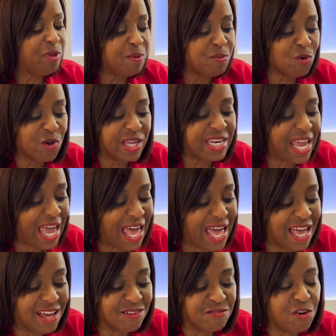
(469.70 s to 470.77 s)
People can
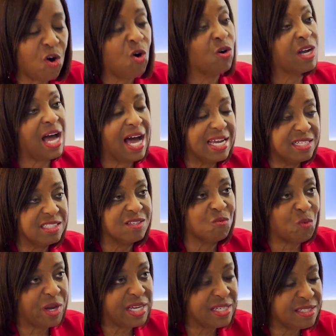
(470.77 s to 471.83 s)
have all kinds
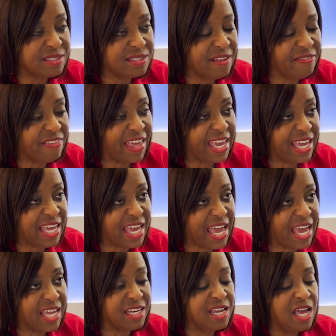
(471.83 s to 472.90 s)
of ways that they
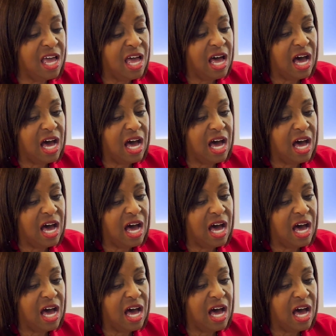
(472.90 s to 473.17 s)
can